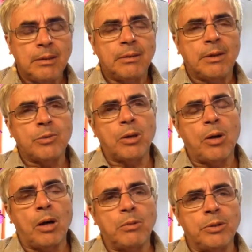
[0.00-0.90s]
that's what
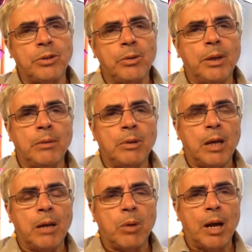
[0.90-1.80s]
God was doing with
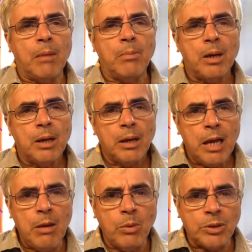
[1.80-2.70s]
Abraham.
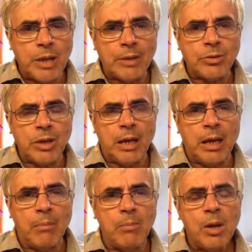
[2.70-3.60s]
He was testing
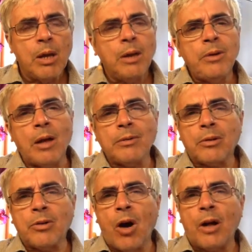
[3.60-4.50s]
him. Not
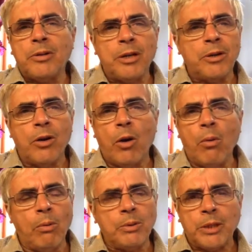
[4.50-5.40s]
that God didn't know
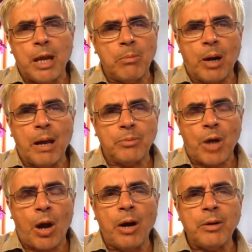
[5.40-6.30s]
what was in Abraham's
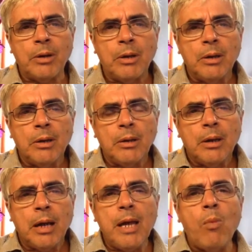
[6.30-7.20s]
heart.
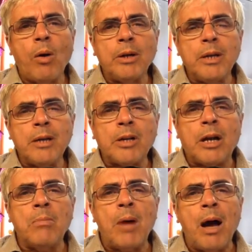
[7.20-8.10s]
He wanted it to
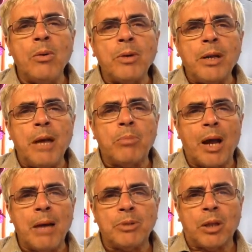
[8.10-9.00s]
come out in
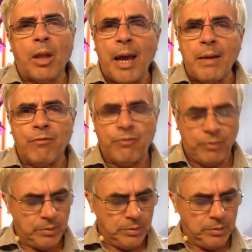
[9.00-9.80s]
Abraham's life.